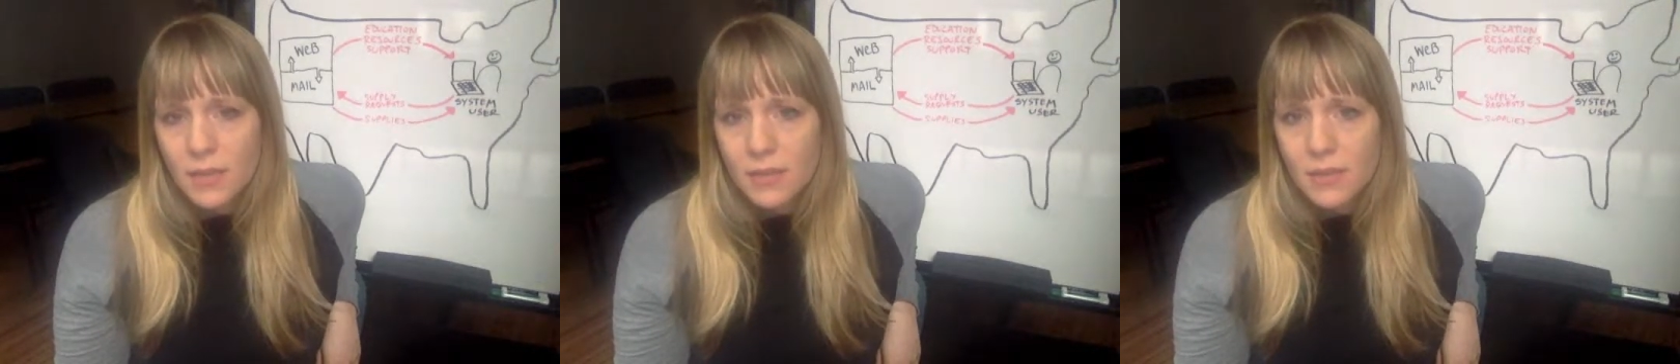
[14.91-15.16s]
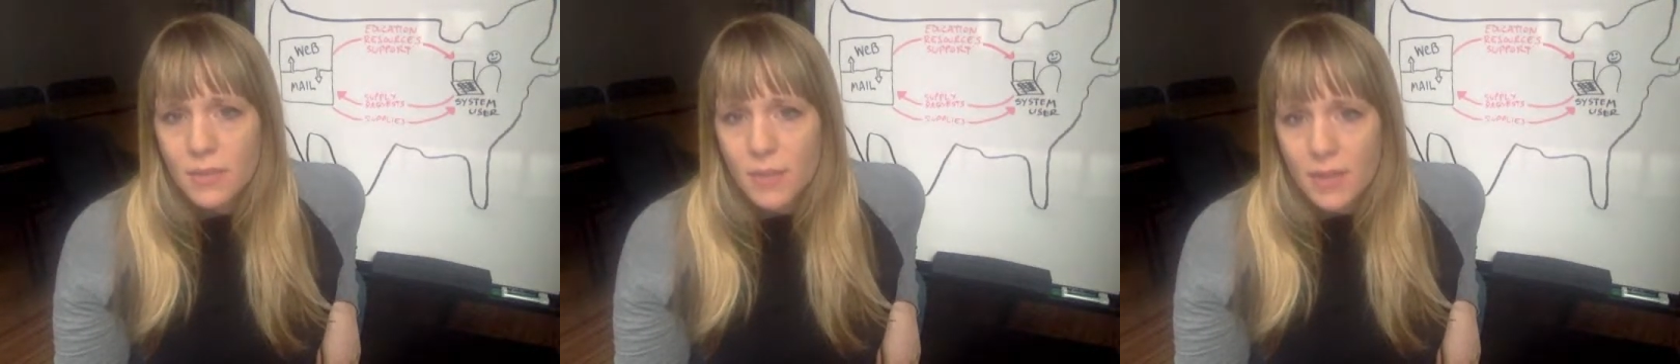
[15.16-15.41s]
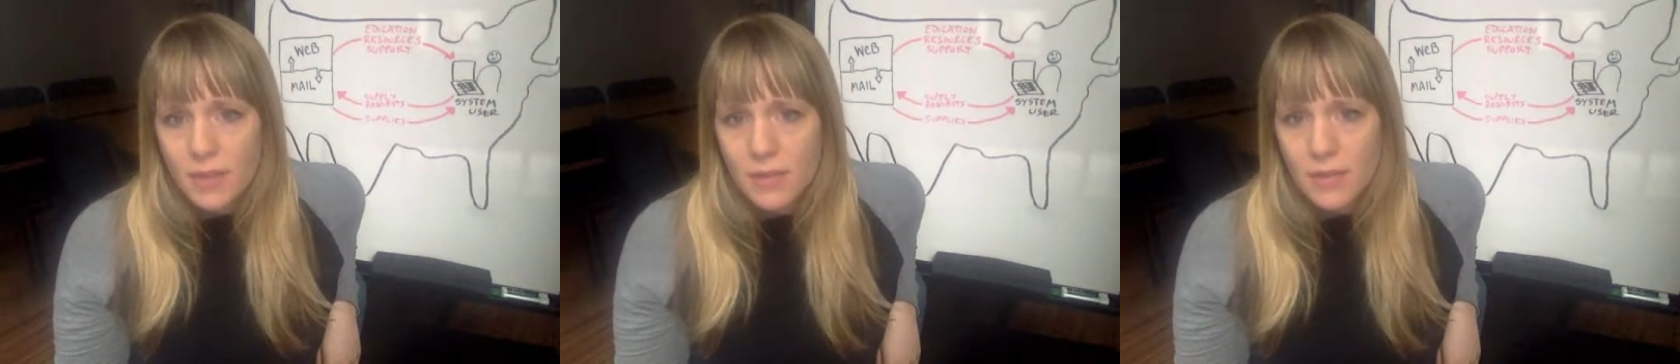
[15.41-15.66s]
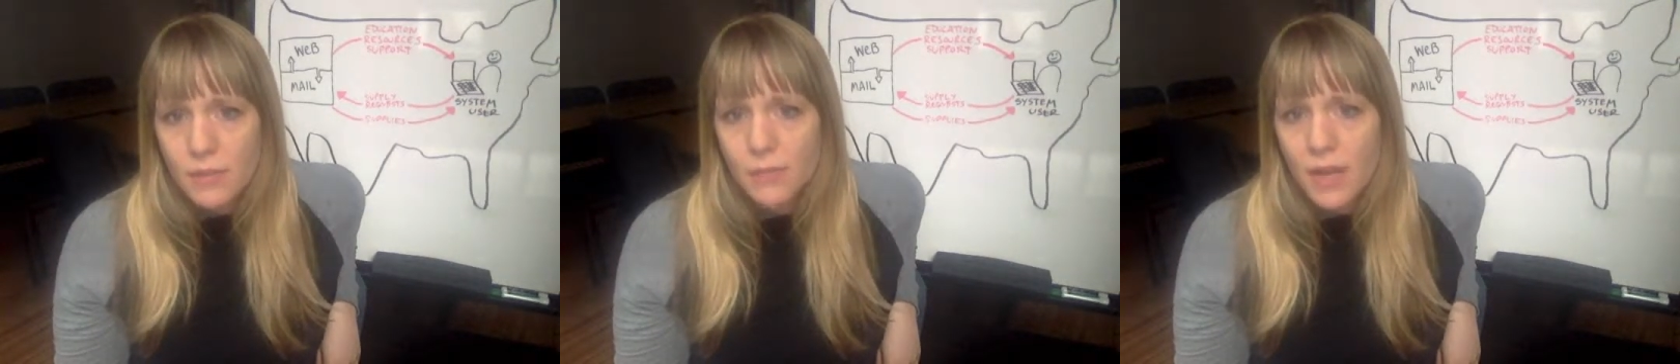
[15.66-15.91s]
to spend
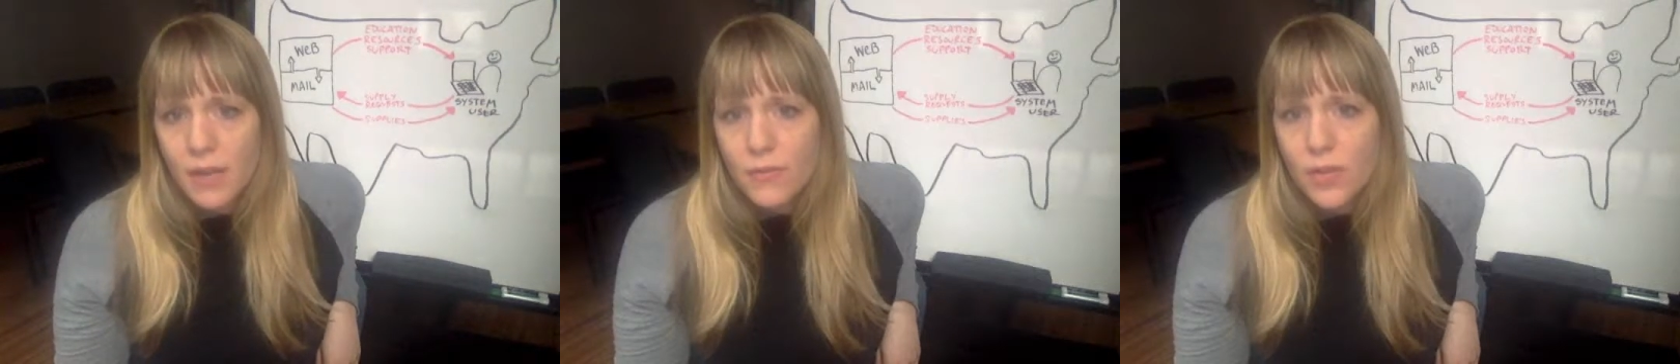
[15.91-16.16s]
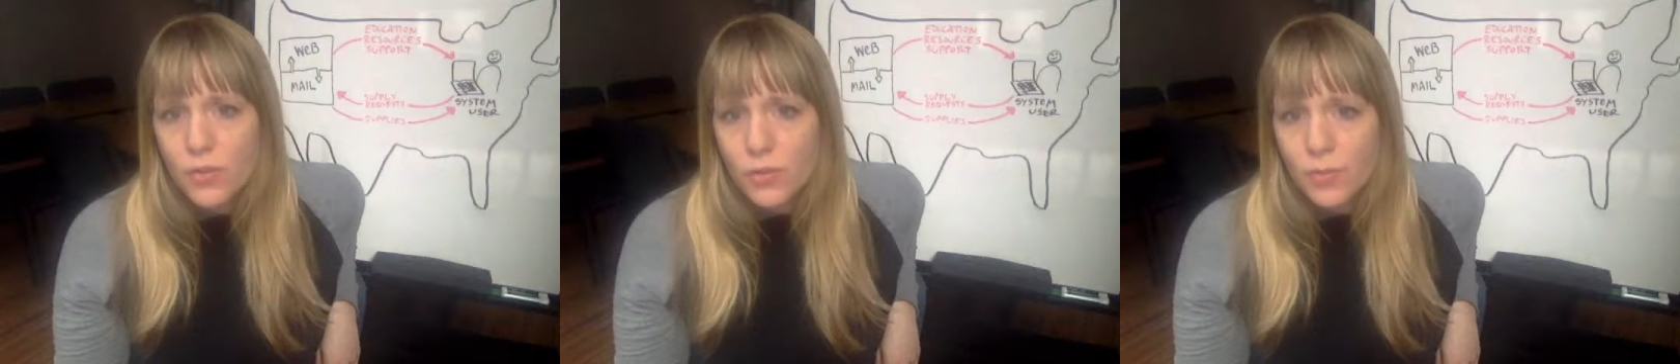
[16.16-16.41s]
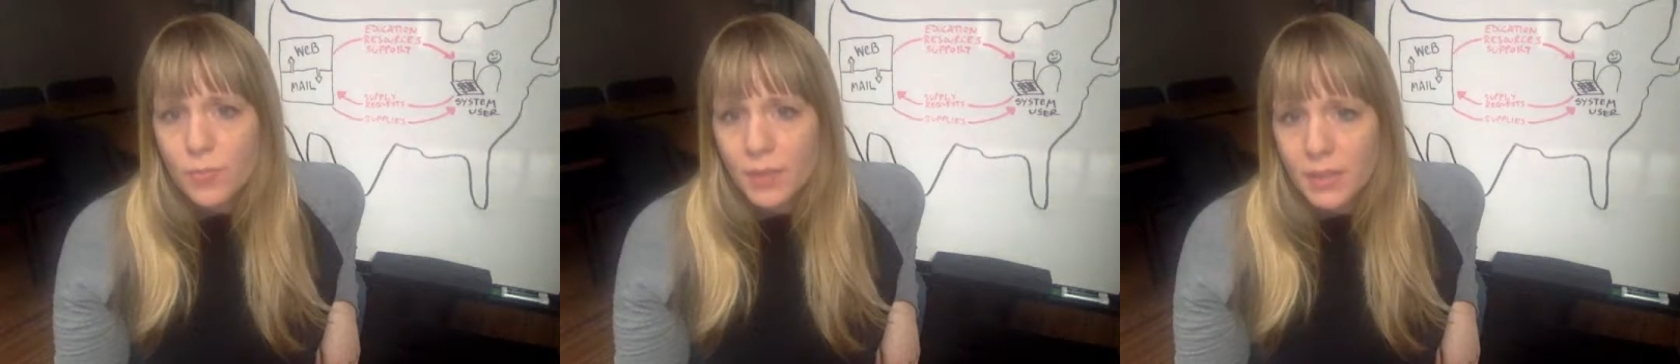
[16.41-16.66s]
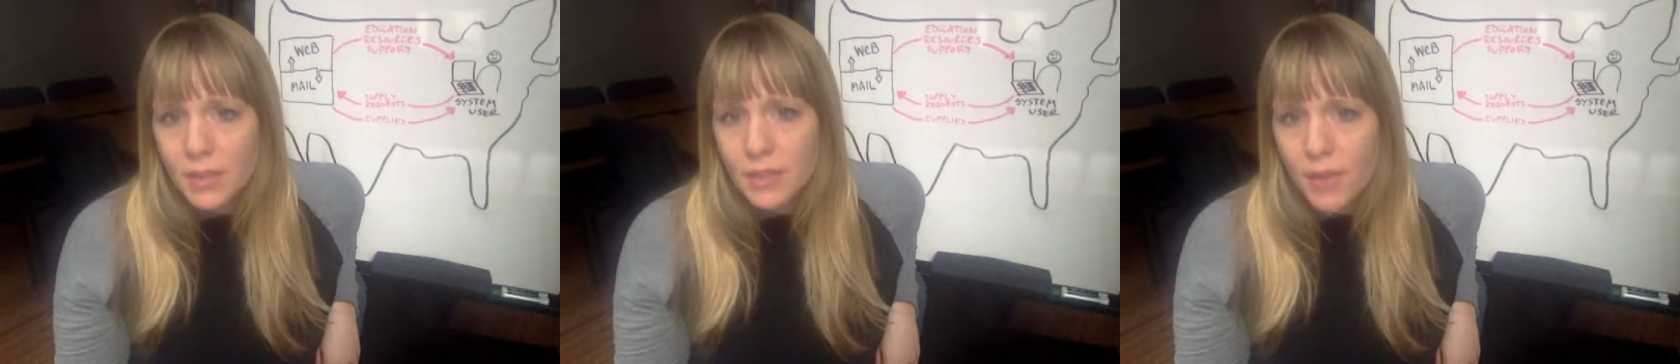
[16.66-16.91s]
$500
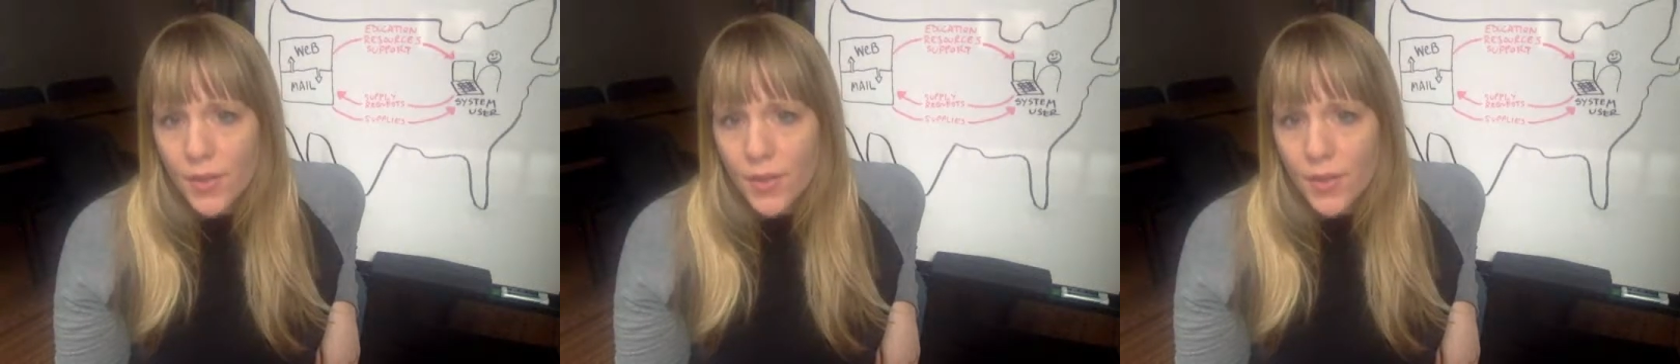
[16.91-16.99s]
billion